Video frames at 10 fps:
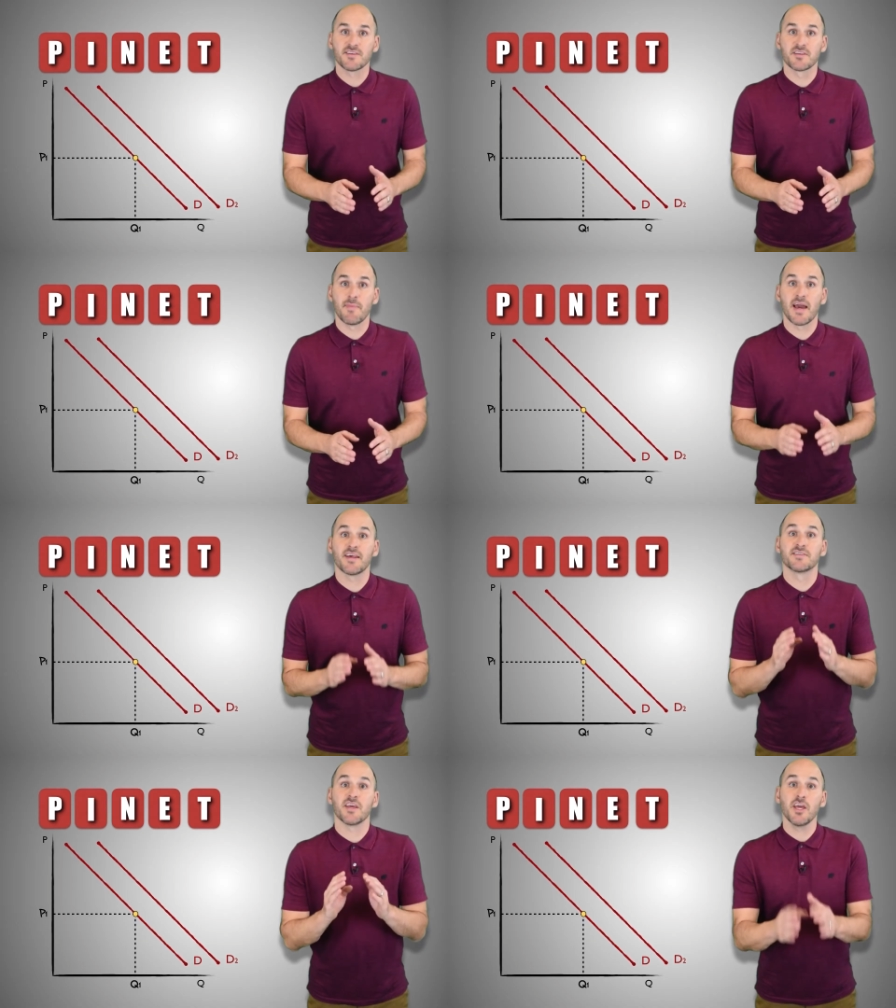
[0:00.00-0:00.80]
that demand
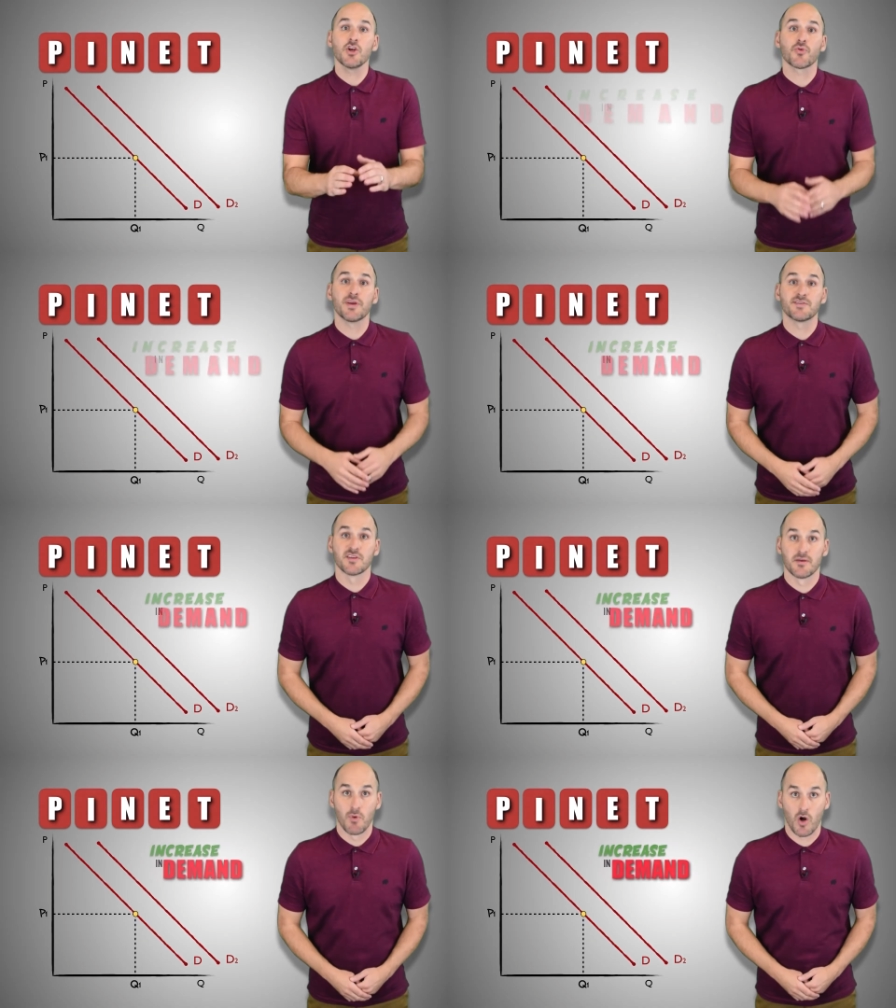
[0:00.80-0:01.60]
has increased
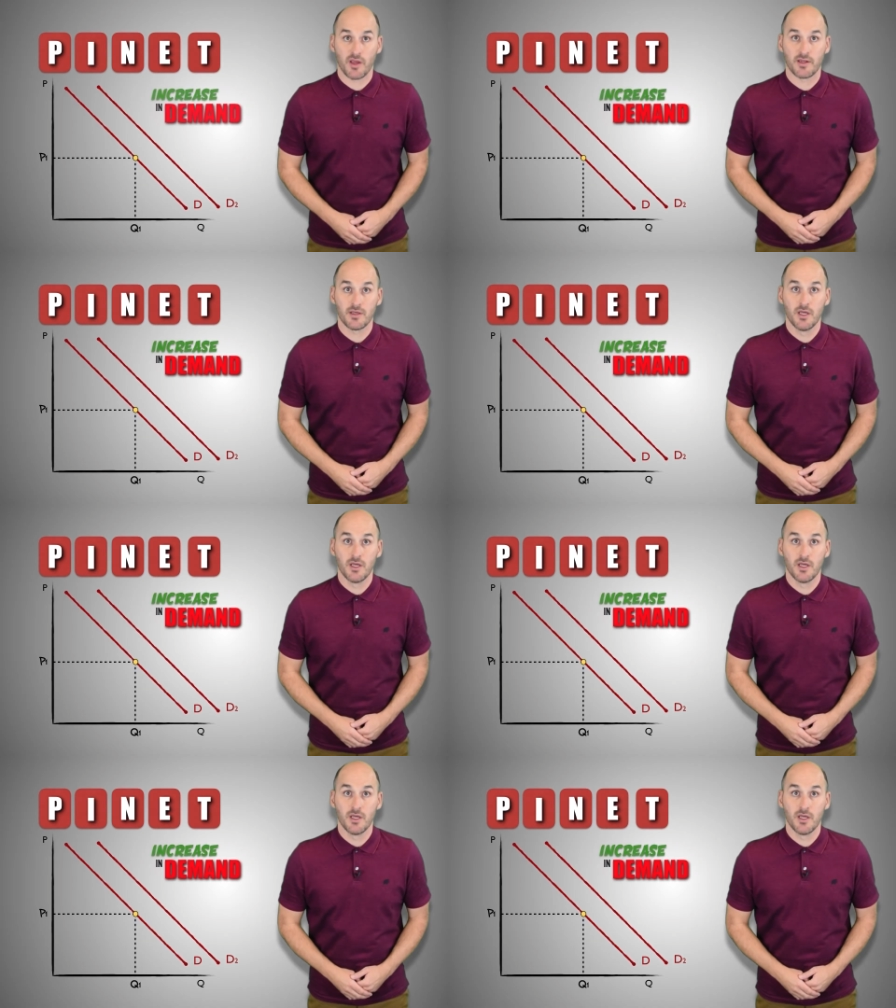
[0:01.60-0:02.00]
in the market,